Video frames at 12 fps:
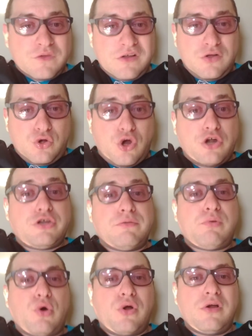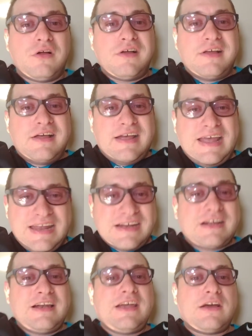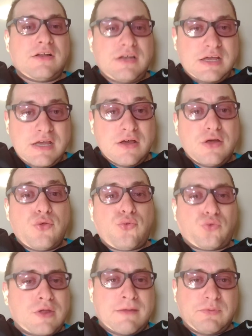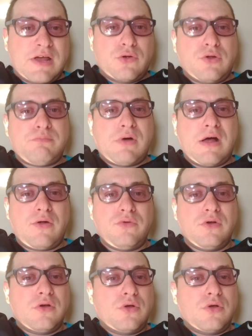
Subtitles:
caught the ball and clearly stepped out of bounds.